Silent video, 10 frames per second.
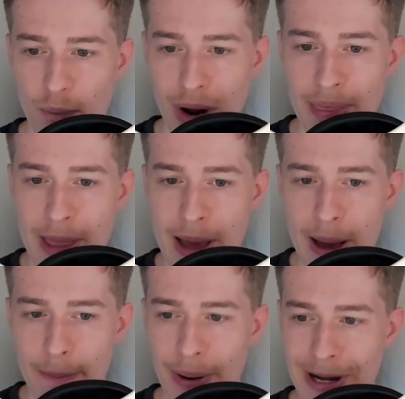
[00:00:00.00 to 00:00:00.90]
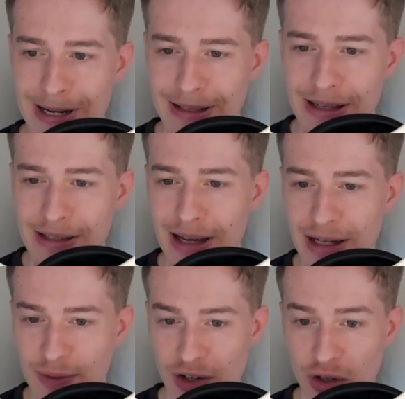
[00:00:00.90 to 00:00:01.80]
right? But
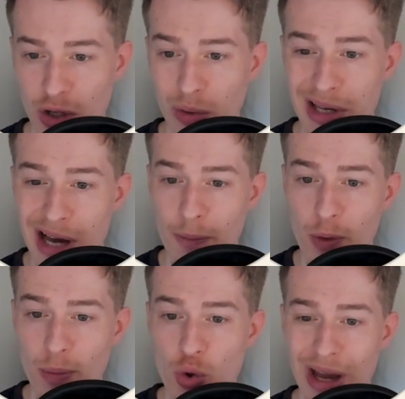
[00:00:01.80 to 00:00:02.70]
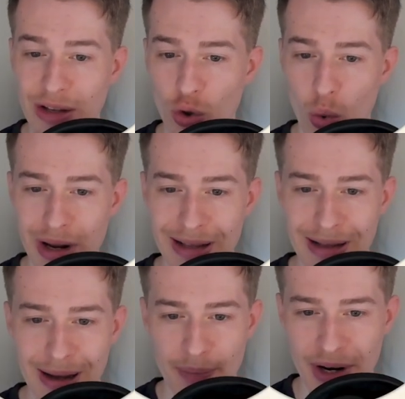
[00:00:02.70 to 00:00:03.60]
dissatisfaction can only come from you
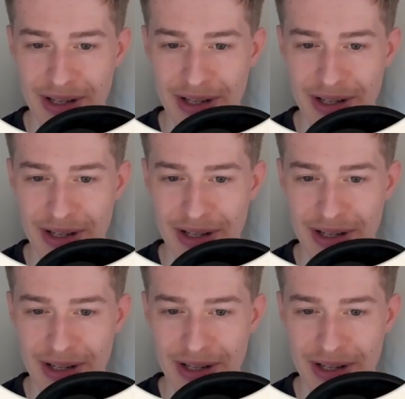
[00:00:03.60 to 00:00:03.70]
ignoring the